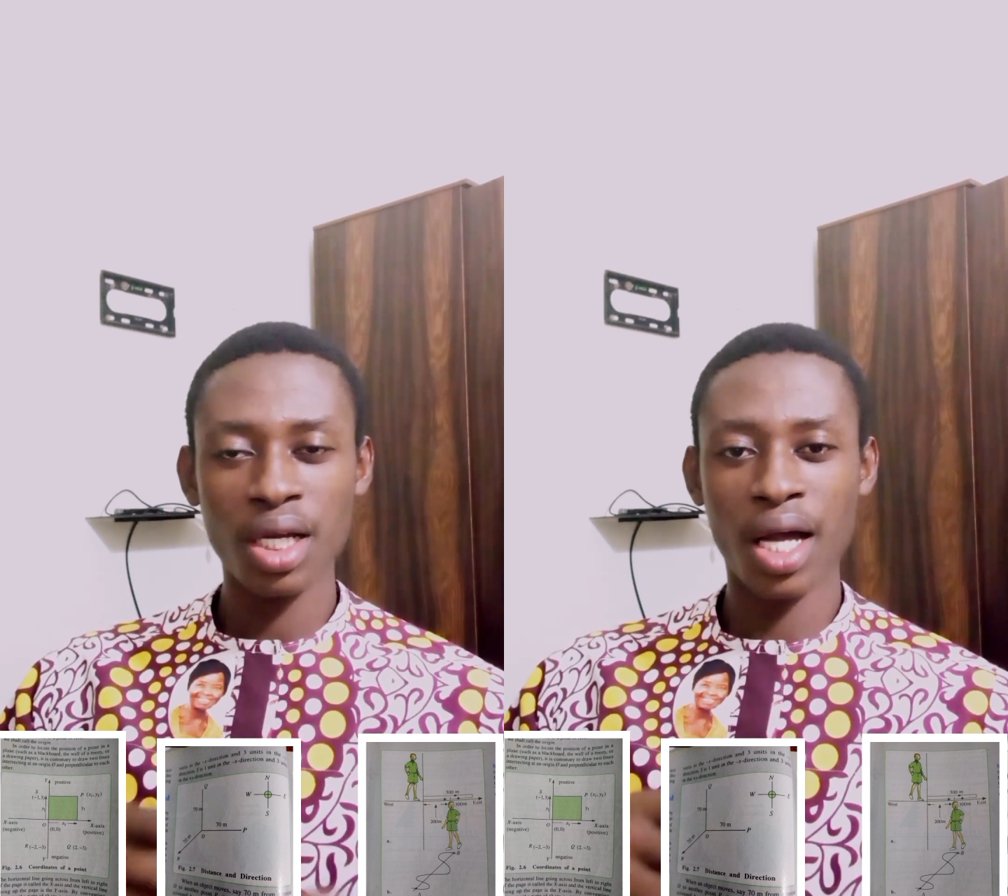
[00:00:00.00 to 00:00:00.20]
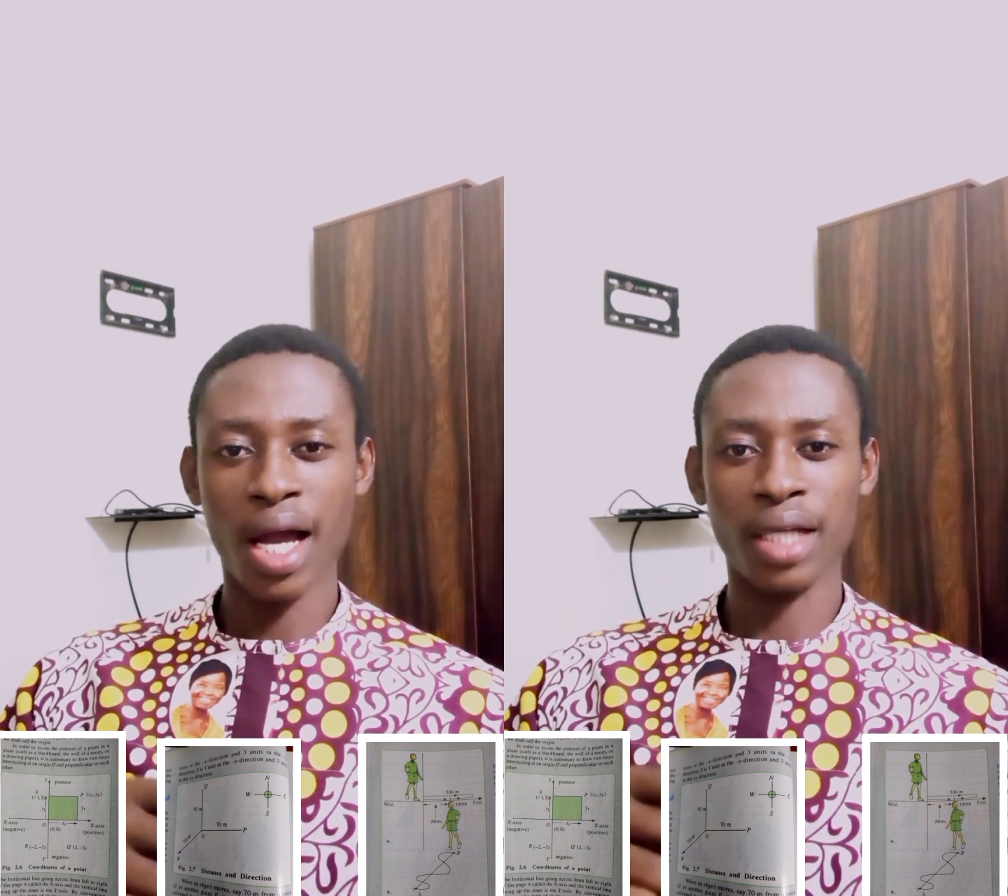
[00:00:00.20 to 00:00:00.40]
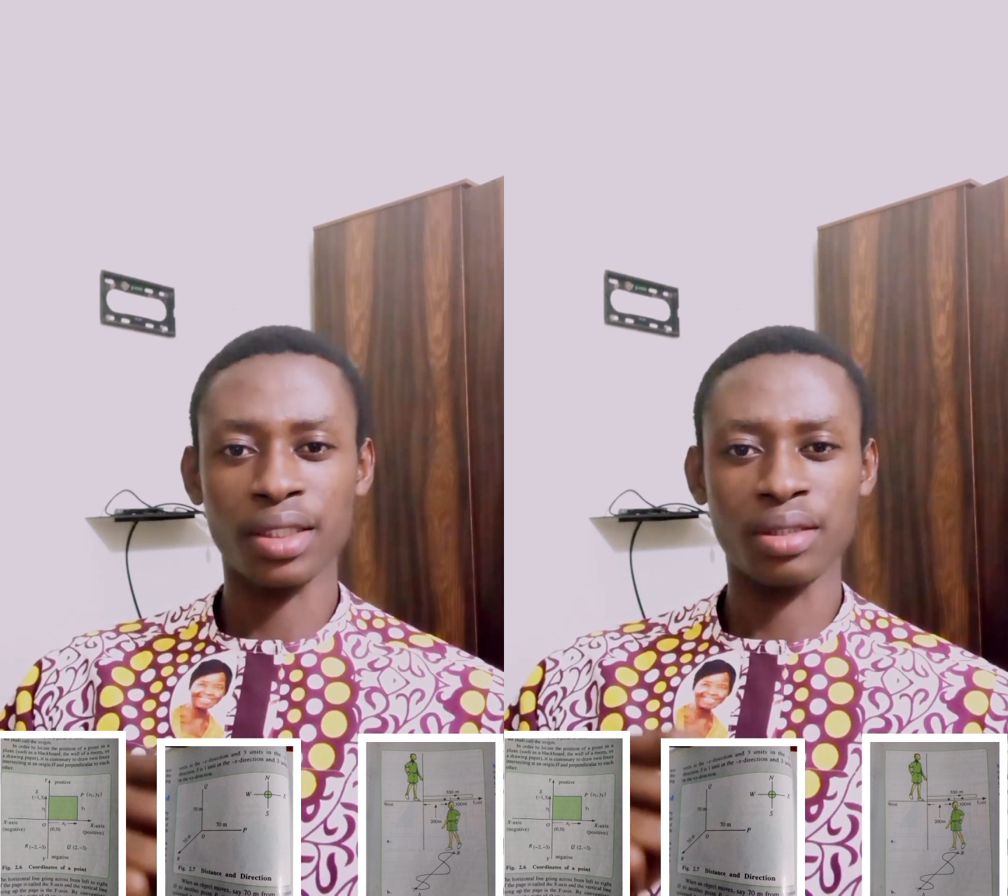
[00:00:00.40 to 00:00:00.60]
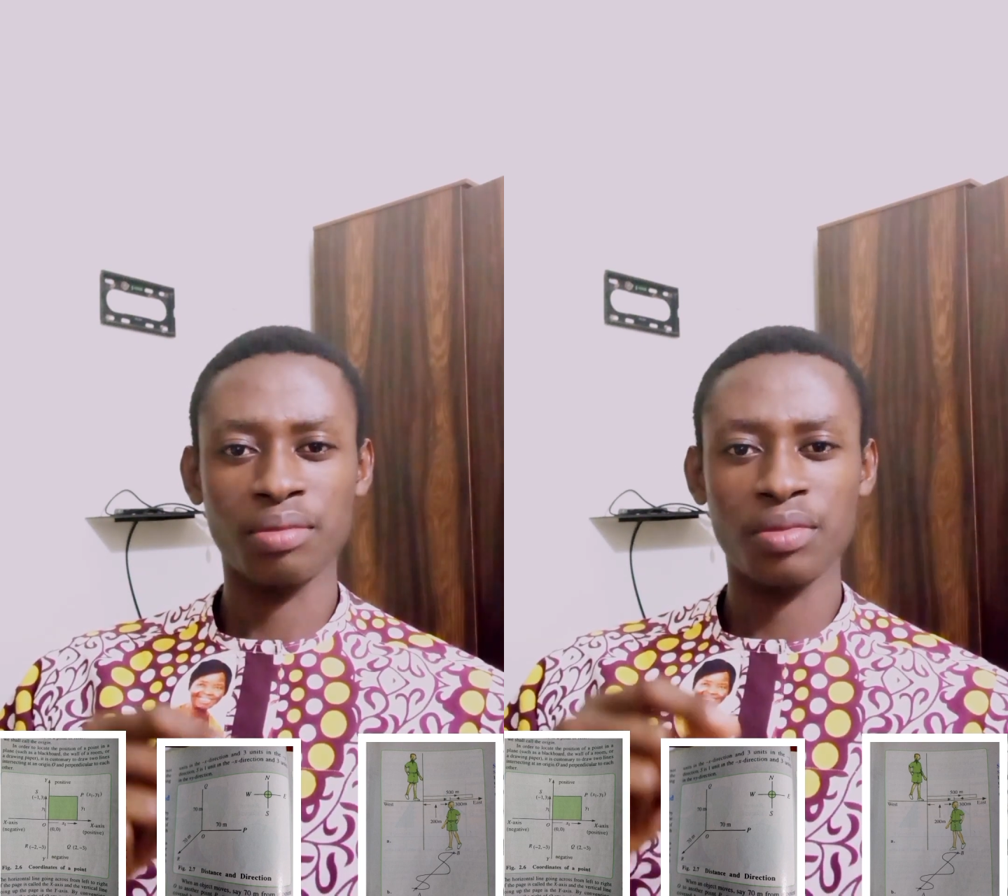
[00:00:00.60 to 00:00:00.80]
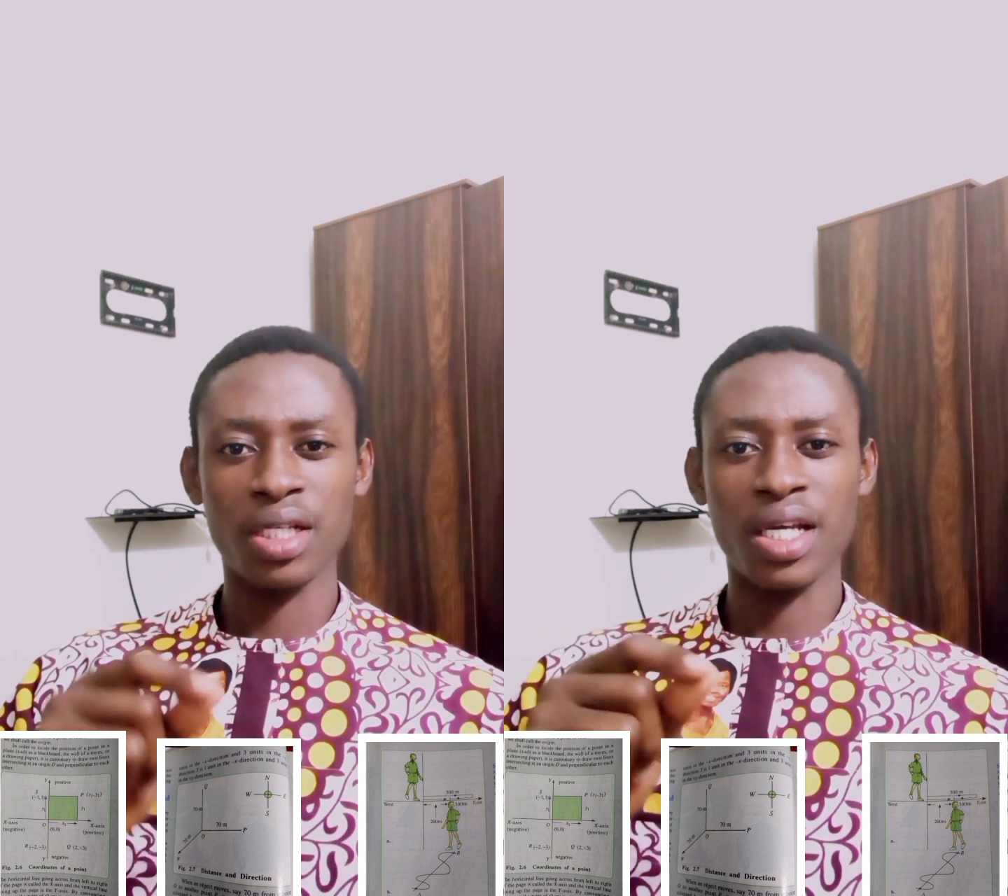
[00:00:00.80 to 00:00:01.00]
and
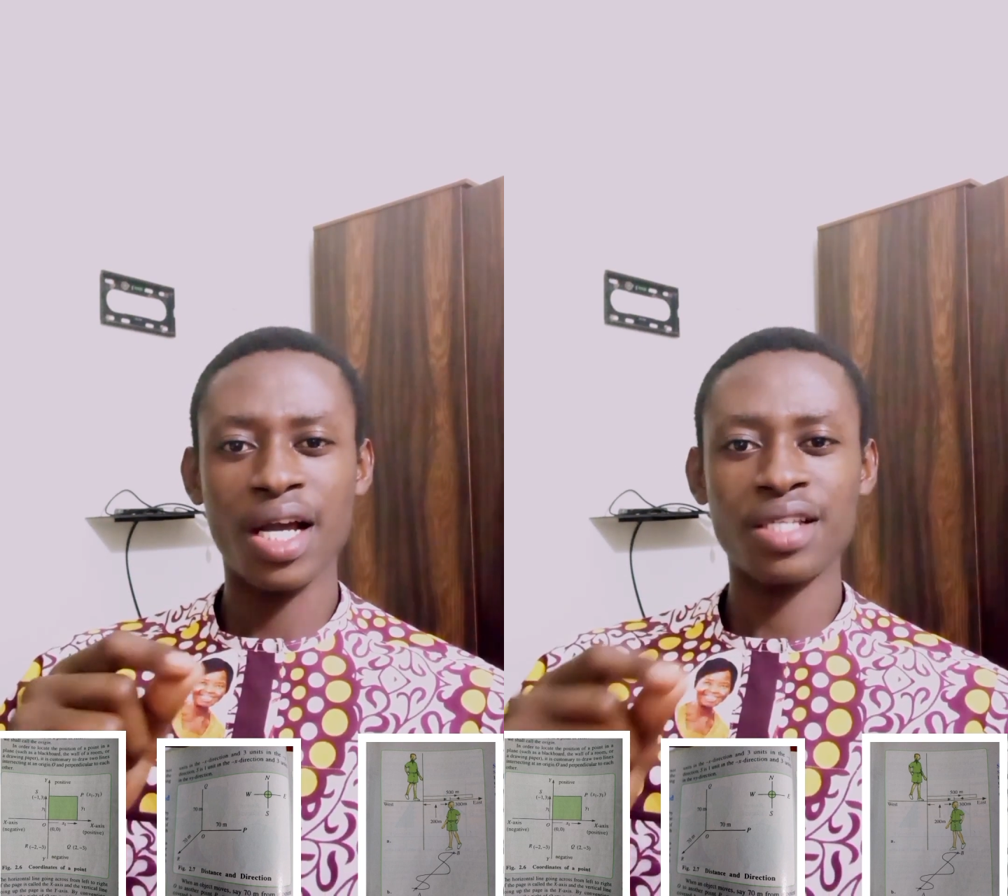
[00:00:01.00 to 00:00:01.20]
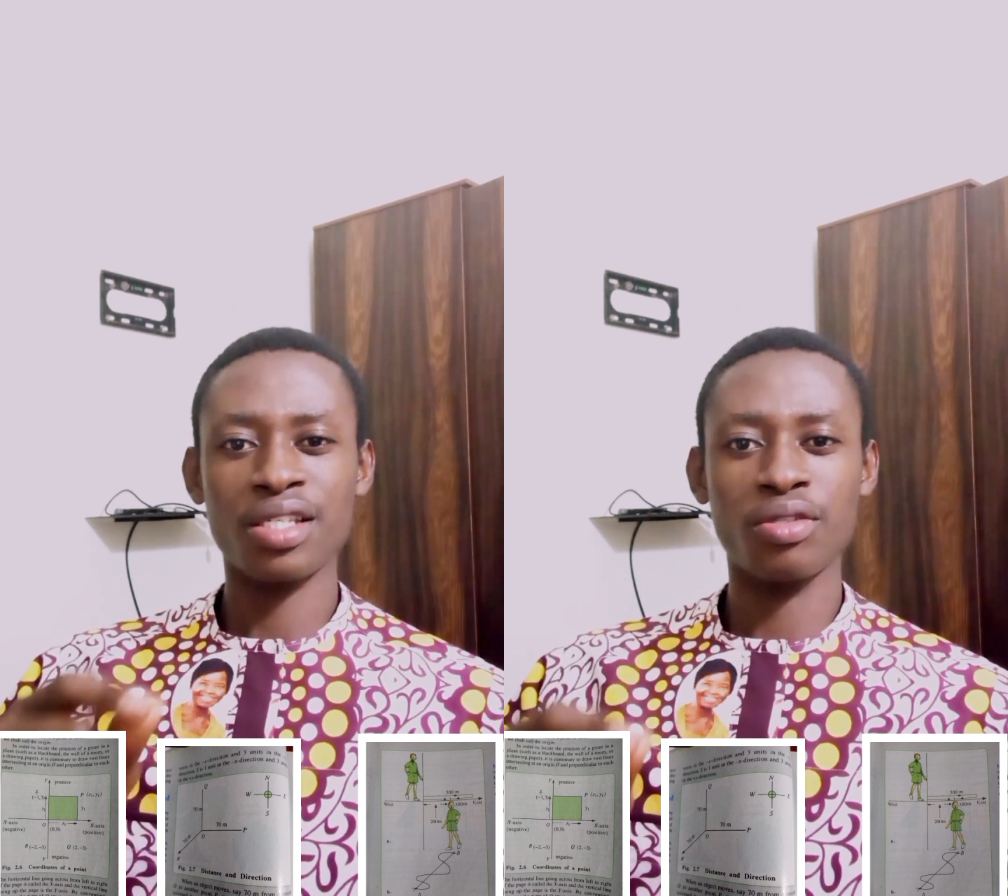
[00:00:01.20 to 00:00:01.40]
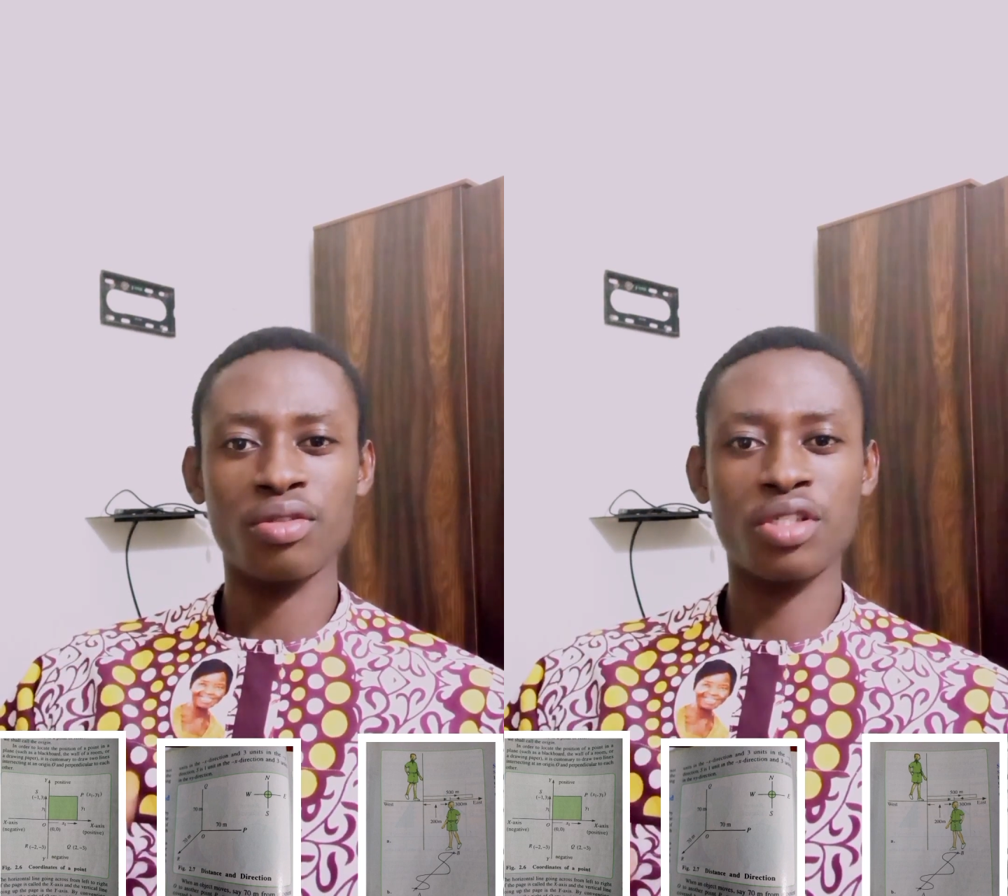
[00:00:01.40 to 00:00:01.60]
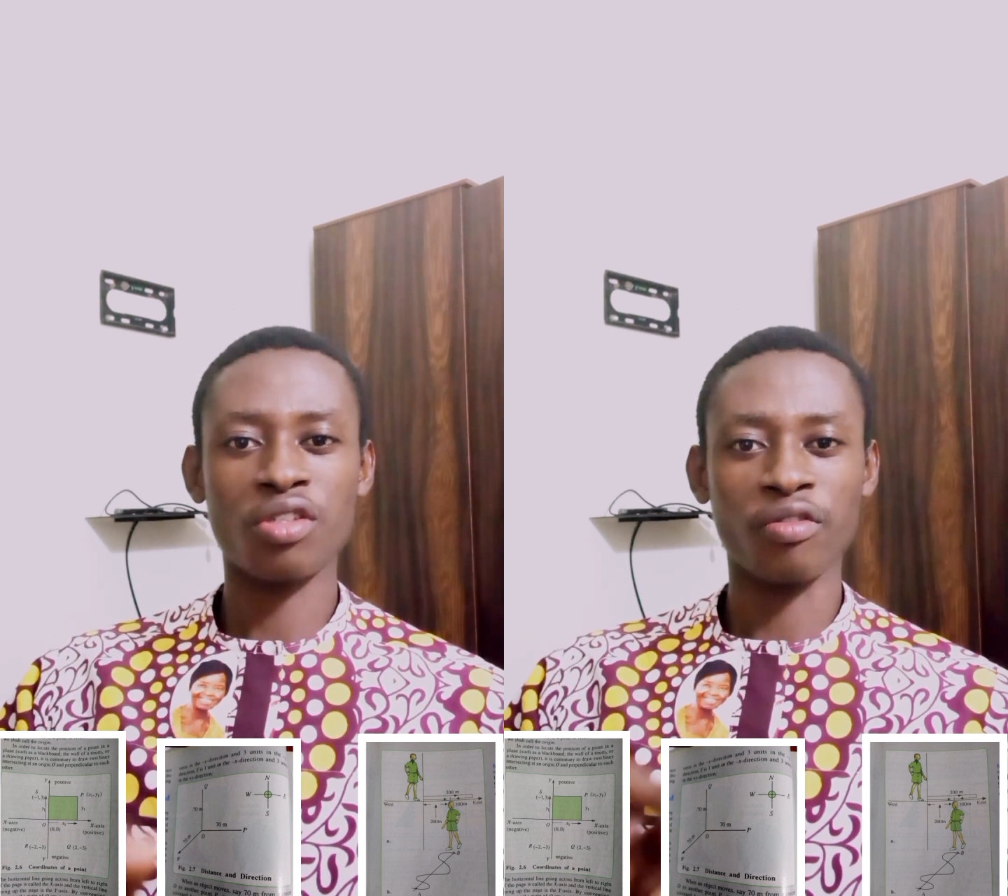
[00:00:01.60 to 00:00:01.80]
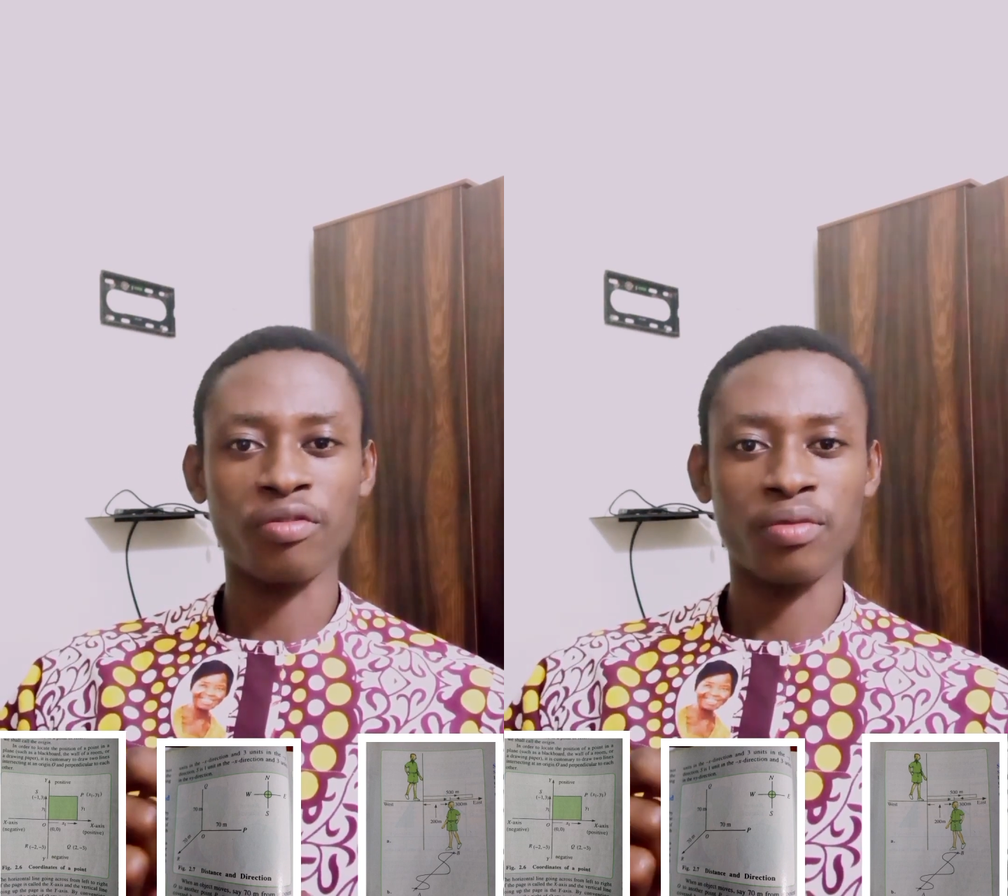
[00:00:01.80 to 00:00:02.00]
it has a unit
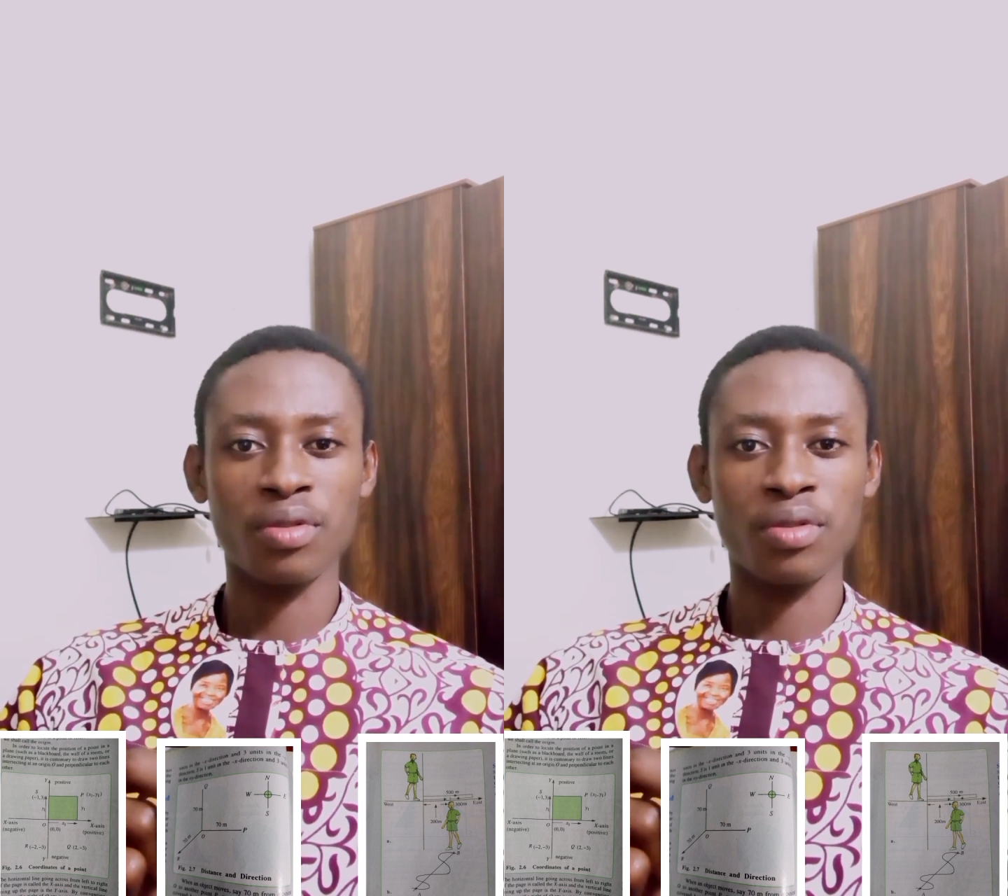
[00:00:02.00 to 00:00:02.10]
of